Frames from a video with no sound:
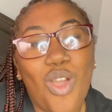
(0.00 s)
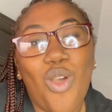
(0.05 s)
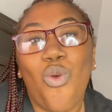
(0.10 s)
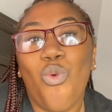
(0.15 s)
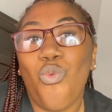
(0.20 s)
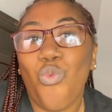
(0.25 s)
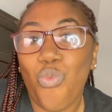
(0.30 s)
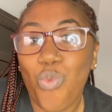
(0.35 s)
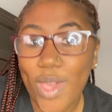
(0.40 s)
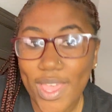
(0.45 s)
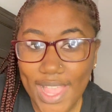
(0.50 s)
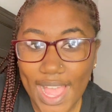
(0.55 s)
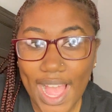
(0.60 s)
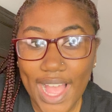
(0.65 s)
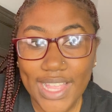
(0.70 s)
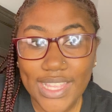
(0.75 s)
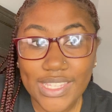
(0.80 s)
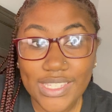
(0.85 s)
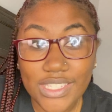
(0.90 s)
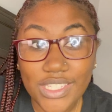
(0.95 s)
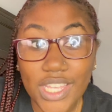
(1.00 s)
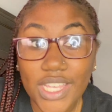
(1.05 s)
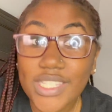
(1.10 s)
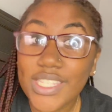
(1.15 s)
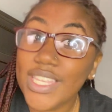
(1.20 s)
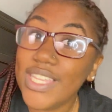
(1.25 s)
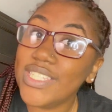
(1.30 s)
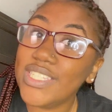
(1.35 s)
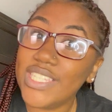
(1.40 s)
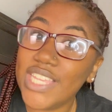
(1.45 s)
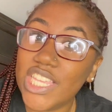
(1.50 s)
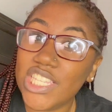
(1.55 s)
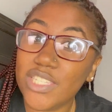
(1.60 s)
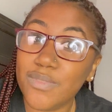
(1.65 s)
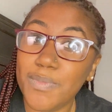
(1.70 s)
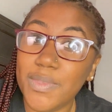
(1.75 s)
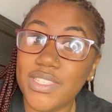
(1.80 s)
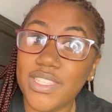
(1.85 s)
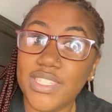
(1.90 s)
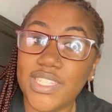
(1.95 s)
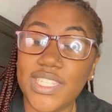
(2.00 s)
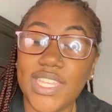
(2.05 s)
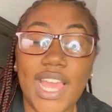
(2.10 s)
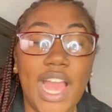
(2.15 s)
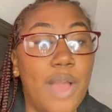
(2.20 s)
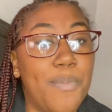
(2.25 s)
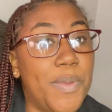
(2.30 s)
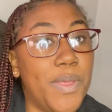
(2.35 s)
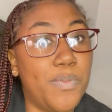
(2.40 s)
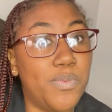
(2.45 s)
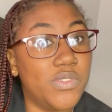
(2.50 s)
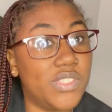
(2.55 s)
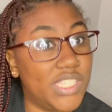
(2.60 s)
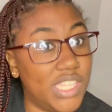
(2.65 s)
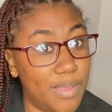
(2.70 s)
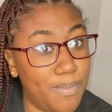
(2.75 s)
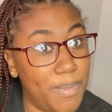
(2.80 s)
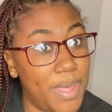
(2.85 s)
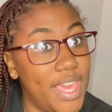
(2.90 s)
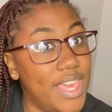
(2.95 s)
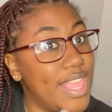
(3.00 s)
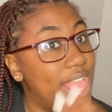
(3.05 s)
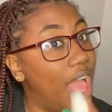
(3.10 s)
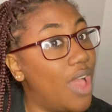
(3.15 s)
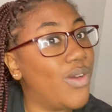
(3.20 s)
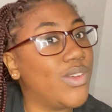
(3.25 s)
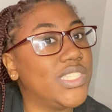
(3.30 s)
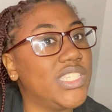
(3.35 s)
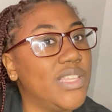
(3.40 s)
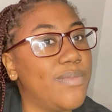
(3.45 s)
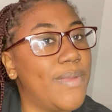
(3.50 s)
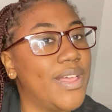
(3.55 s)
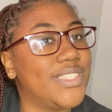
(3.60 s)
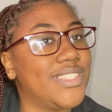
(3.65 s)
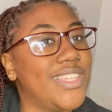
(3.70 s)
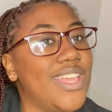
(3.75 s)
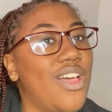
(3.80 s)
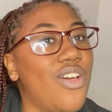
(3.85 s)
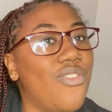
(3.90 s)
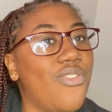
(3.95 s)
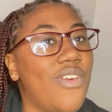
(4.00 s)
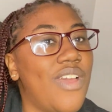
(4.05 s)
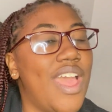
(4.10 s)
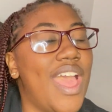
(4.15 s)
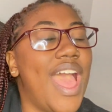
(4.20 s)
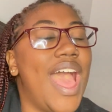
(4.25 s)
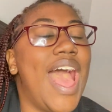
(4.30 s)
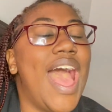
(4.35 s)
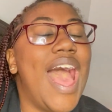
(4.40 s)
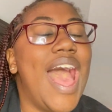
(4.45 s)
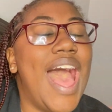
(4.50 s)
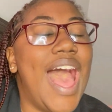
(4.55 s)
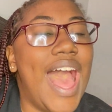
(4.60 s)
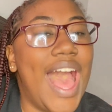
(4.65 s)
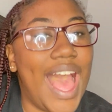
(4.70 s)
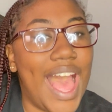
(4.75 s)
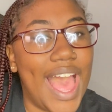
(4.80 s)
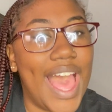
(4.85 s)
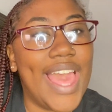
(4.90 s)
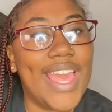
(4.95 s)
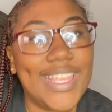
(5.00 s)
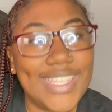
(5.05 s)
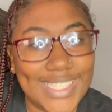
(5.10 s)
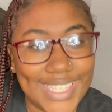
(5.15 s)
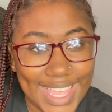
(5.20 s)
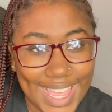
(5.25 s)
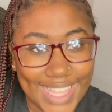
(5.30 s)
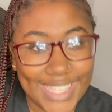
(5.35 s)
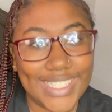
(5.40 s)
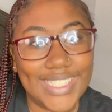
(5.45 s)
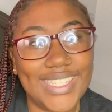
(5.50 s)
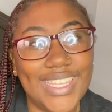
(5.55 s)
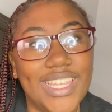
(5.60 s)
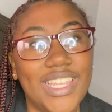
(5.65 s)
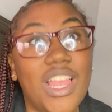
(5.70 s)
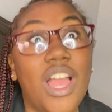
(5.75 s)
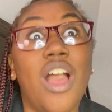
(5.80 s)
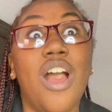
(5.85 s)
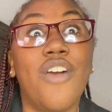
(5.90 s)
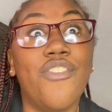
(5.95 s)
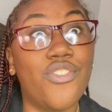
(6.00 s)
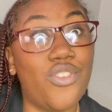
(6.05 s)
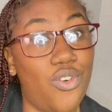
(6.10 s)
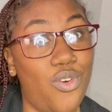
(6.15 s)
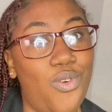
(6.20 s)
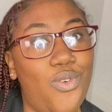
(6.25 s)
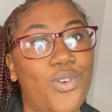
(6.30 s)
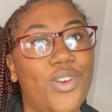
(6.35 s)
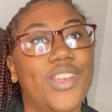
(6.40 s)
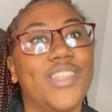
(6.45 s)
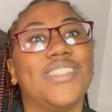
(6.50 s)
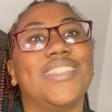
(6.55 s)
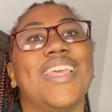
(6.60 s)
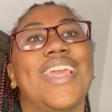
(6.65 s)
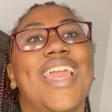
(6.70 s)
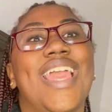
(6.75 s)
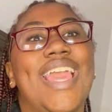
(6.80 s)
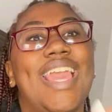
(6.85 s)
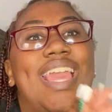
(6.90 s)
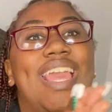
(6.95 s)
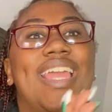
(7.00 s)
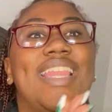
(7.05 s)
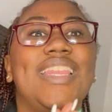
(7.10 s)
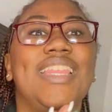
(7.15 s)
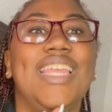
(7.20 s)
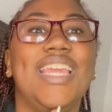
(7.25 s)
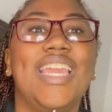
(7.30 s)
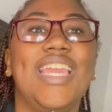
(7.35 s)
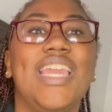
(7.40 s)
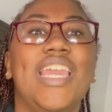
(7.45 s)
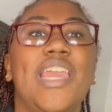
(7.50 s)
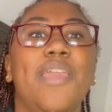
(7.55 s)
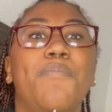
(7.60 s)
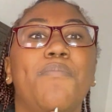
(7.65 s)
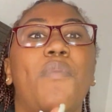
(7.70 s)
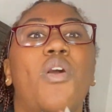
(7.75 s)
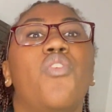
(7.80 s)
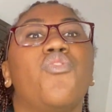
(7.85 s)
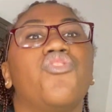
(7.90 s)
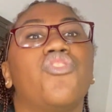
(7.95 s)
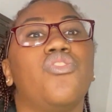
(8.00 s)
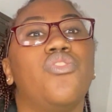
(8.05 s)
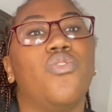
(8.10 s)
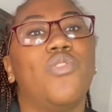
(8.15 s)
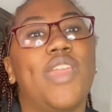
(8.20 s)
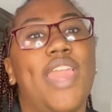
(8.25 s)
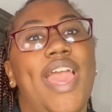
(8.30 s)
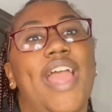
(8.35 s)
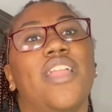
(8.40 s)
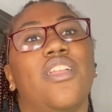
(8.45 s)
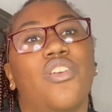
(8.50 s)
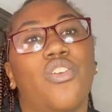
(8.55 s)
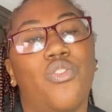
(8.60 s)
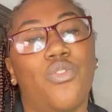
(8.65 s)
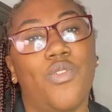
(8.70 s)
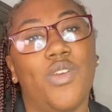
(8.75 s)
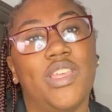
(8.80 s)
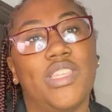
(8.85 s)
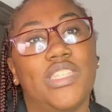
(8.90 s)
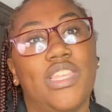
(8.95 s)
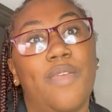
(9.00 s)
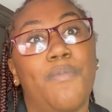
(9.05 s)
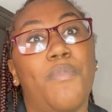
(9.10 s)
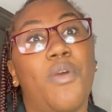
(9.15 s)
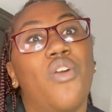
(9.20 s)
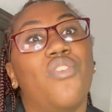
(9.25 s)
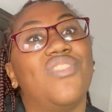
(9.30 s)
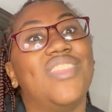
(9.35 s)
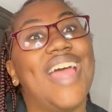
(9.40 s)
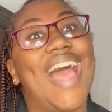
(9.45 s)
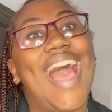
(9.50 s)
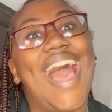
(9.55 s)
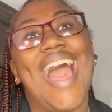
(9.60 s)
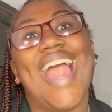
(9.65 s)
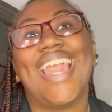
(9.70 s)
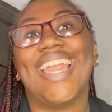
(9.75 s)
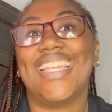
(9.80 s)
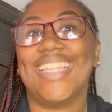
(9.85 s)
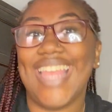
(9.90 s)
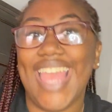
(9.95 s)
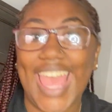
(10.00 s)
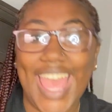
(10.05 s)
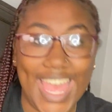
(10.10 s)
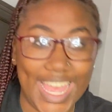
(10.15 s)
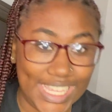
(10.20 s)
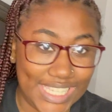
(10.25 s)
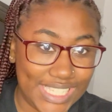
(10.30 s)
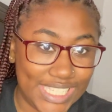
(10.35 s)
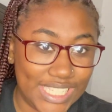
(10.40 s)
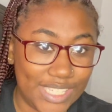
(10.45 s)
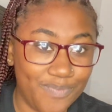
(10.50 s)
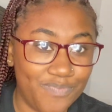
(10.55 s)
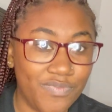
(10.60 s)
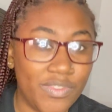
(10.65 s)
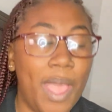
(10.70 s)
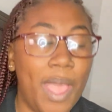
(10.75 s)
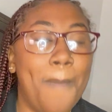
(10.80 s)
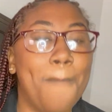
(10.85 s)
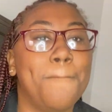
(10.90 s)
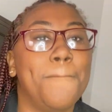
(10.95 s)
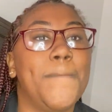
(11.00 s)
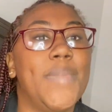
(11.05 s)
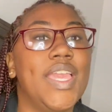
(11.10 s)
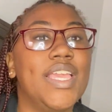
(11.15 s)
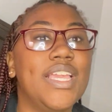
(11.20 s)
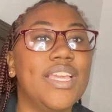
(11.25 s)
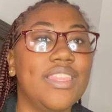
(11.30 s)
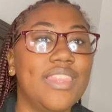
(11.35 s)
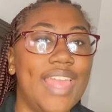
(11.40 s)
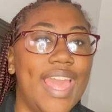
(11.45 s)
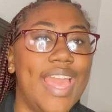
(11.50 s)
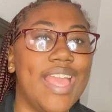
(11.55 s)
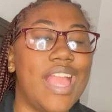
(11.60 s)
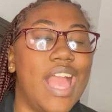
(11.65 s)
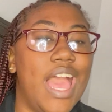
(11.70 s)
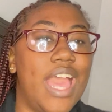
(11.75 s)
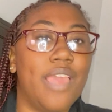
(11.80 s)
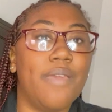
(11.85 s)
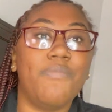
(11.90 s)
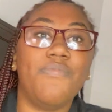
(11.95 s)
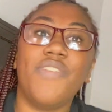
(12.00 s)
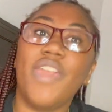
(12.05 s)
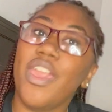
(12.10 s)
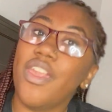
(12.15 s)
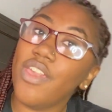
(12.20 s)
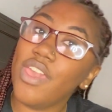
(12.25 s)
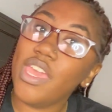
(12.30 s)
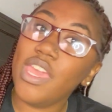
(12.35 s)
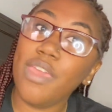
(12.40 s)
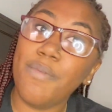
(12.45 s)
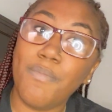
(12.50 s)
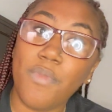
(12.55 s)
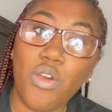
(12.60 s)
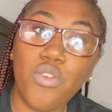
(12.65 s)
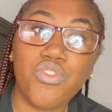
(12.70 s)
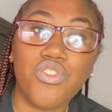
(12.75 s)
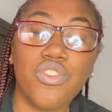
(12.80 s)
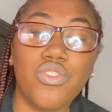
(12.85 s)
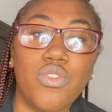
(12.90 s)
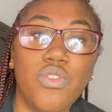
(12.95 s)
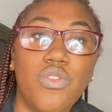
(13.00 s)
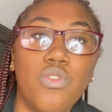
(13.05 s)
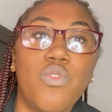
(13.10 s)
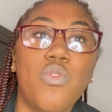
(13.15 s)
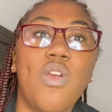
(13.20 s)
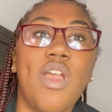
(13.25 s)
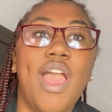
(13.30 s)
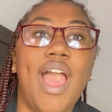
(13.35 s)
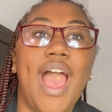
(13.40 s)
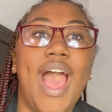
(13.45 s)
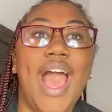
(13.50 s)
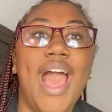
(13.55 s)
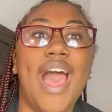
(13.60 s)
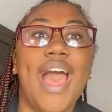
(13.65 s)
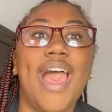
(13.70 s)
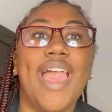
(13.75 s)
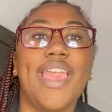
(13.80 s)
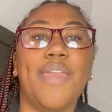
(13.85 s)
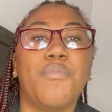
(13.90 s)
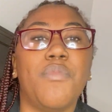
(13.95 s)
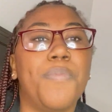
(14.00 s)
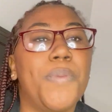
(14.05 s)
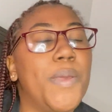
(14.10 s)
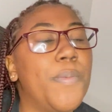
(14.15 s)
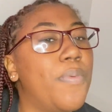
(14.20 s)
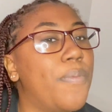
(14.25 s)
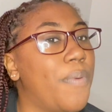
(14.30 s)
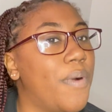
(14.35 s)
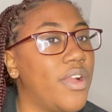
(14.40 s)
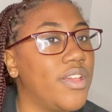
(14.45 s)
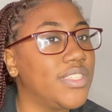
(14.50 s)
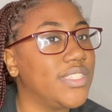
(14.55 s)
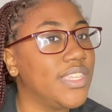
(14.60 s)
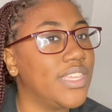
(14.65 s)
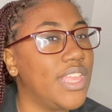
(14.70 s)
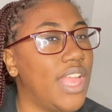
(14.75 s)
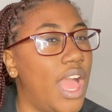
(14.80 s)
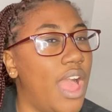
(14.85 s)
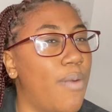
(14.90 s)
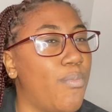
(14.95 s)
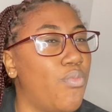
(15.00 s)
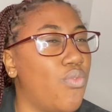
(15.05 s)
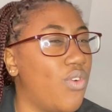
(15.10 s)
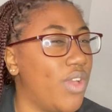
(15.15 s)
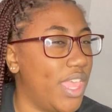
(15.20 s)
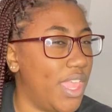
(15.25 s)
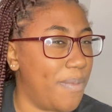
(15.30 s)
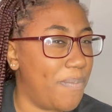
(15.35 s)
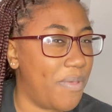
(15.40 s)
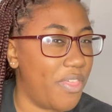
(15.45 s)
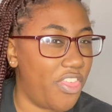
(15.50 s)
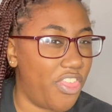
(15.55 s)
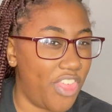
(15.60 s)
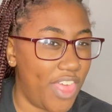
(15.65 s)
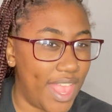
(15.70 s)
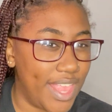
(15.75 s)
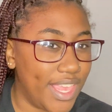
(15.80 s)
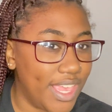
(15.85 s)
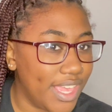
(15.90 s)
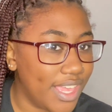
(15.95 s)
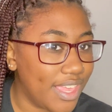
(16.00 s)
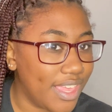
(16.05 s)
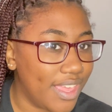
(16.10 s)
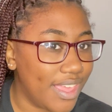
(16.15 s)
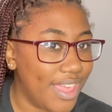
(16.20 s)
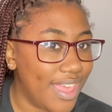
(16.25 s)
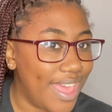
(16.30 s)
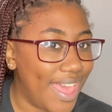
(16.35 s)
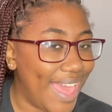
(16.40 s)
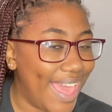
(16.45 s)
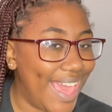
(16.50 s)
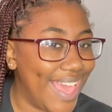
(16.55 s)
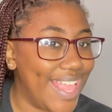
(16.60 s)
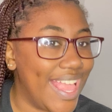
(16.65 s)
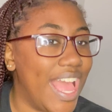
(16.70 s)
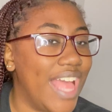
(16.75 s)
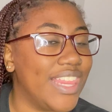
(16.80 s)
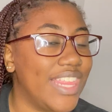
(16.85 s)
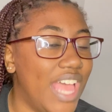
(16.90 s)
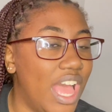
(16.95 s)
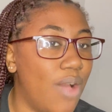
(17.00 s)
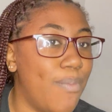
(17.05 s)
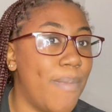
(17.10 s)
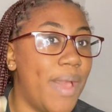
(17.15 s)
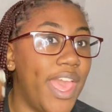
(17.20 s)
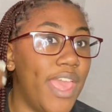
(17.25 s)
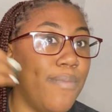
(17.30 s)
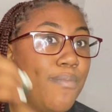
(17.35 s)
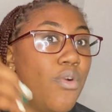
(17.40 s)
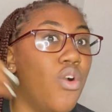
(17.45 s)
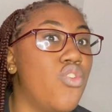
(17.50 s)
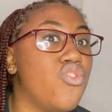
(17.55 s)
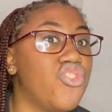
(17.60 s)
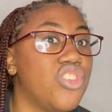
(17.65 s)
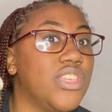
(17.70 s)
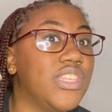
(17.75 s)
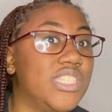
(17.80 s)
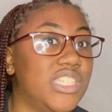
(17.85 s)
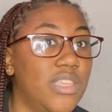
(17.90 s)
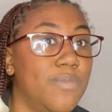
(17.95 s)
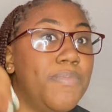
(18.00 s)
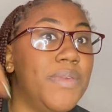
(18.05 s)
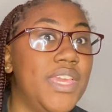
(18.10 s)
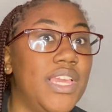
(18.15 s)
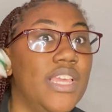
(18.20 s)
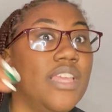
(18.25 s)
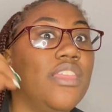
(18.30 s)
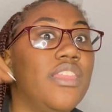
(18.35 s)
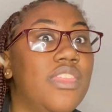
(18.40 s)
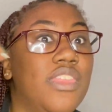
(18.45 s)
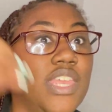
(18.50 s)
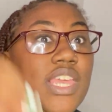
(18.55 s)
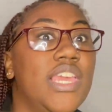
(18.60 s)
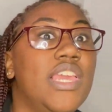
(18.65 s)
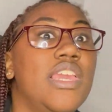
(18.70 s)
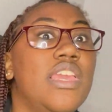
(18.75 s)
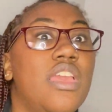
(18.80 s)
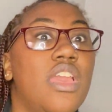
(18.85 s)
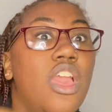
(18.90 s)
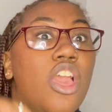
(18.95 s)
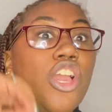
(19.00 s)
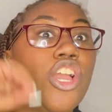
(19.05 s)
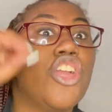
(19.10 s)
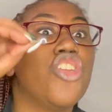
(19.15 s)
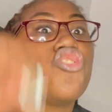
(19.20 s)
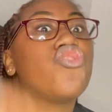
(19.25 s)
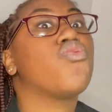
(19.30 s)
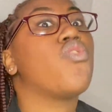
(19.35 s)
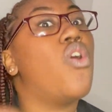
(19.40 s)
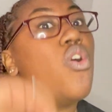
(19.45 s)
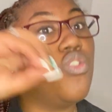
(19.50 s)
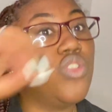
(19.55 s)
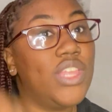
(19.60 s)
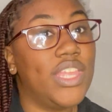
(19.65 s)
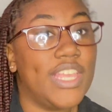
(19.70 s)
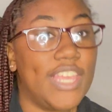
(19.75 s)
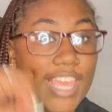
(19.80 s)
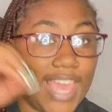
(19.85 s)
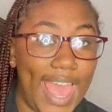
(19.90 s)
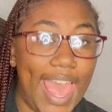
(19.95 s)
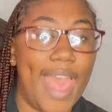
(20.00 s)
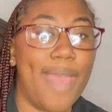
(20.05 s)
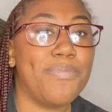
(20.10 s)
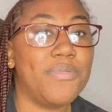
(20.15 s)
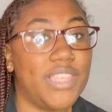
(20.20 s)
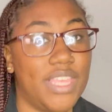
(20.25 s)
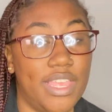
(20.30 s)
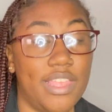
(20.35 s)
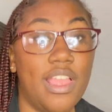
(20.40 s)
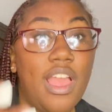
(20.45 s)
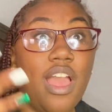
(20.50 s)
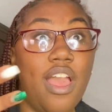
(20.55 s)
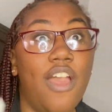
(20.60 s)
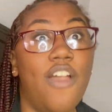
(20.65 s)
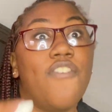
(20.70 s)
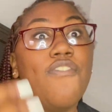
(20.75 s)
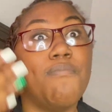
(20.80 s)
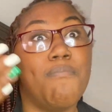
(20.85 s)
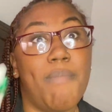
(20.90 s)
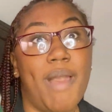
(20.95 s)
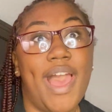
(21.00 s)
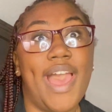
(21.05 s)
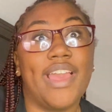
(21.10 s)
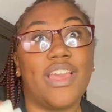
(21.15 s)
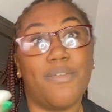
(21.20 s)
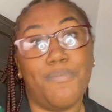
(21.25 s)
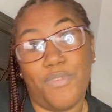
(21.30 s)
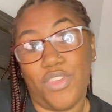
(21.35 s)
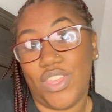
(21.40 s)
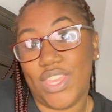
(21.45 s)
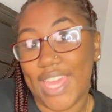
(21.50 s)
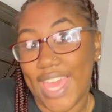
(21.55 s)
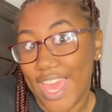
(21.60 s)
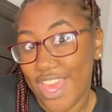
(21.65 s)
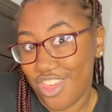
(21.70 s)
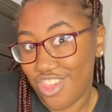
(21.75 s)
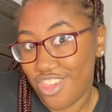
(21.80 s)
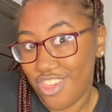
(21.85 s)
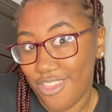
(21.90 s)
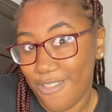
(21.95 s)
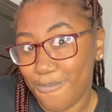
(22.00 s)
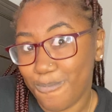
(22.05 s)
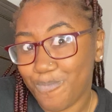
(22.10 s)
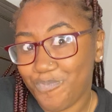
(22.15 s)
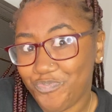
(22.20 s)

when I took the assessment to see how people see me and how I see myself, I tested, of course, in the emotional categories in both the I and the S. Meaning that I am very emotional. I am a people person. I'm more empathetic. And I allow my emotions to be the controlling captain of my communication.